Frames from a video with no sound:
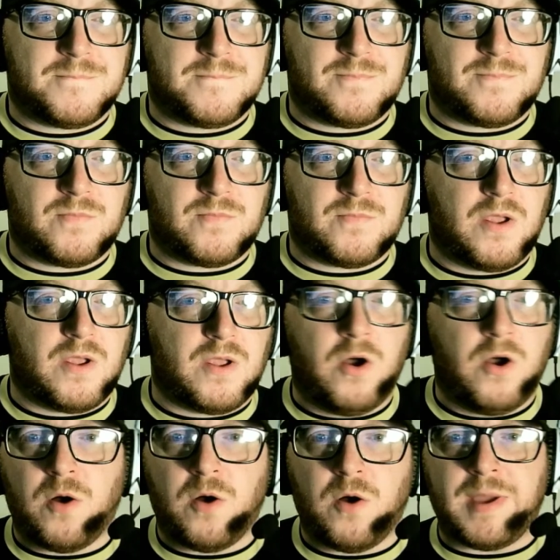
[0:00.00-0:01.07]
Oh, mate,
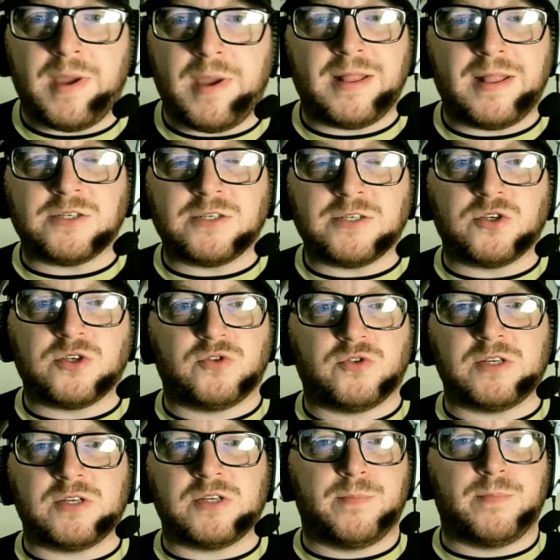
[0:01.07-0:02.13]
that's just stress from
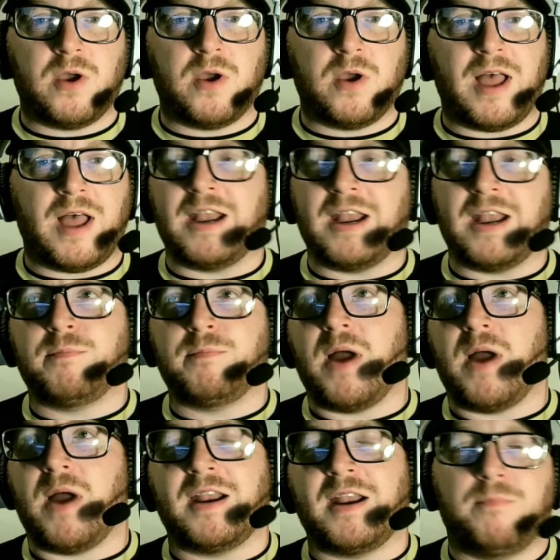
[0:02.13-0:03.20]
Burnley, and I've
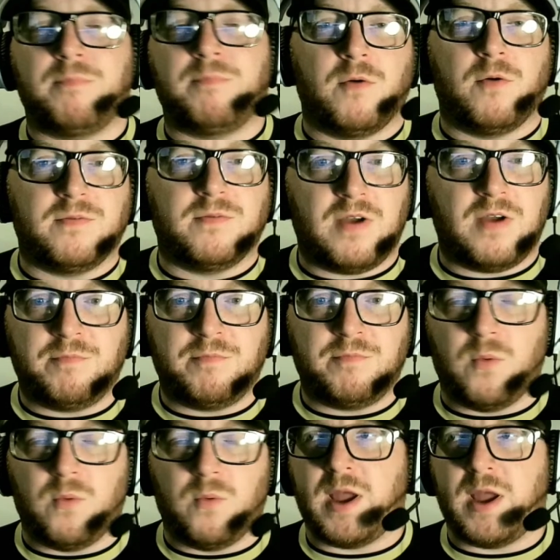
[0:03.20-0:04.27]
put weight on,